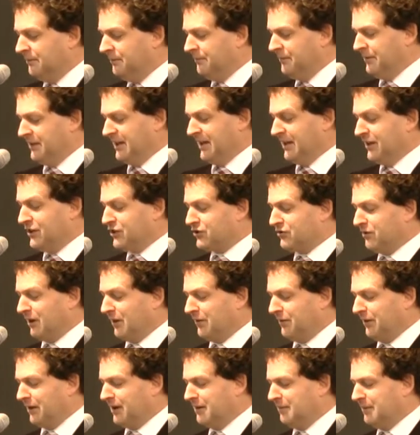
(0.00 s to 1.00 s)
for the industry
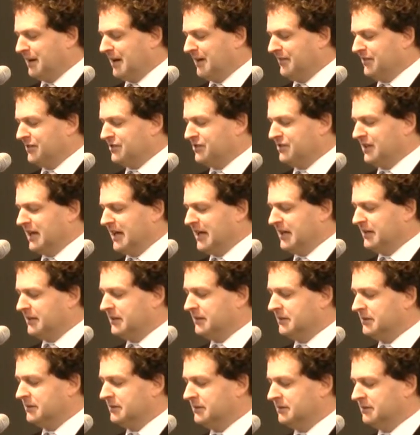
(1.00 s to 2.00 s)
to think about this now,